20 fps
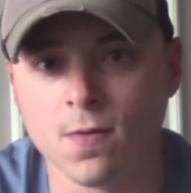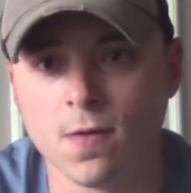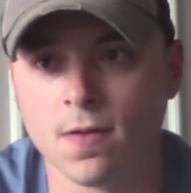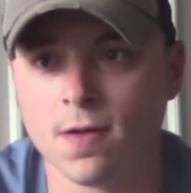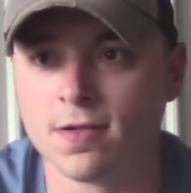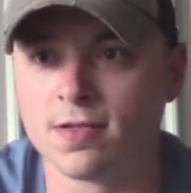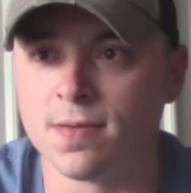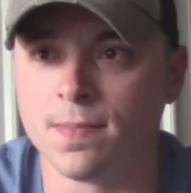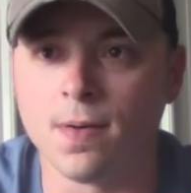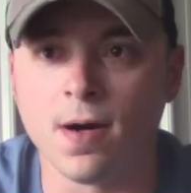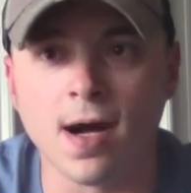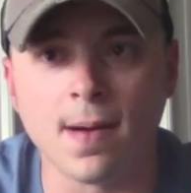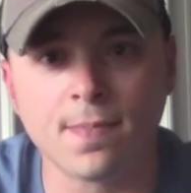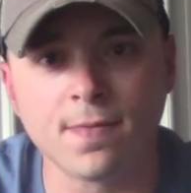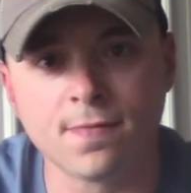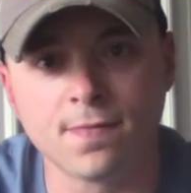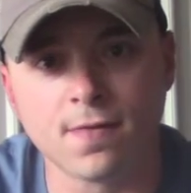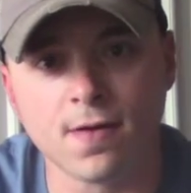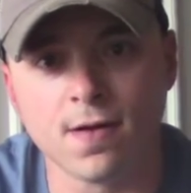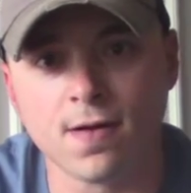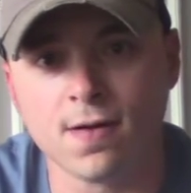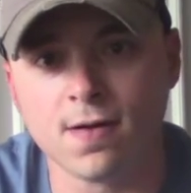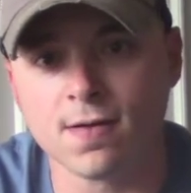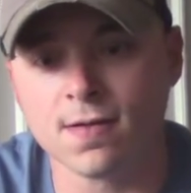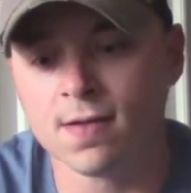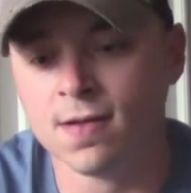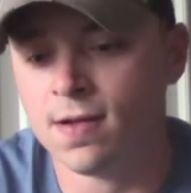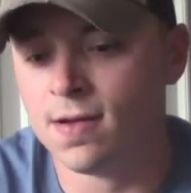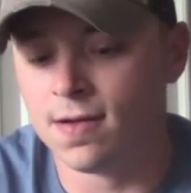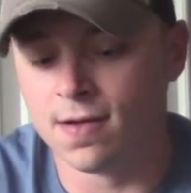whether it's a popping
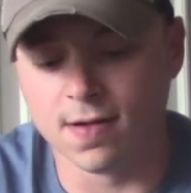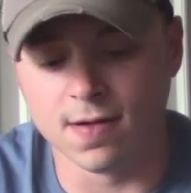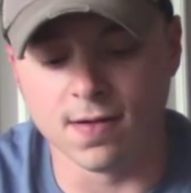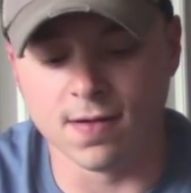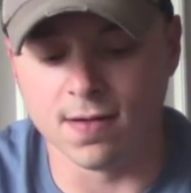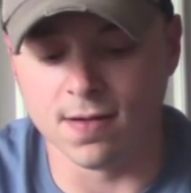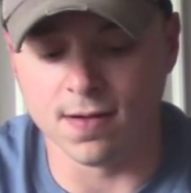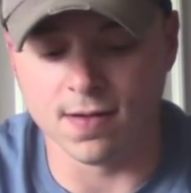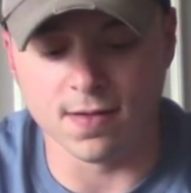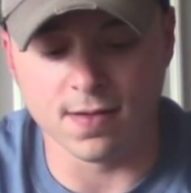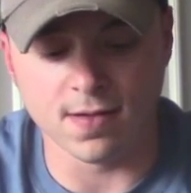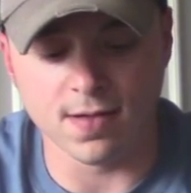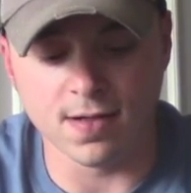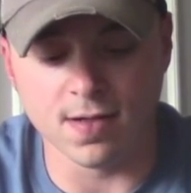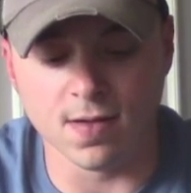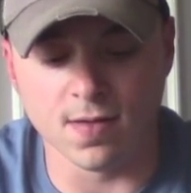frog or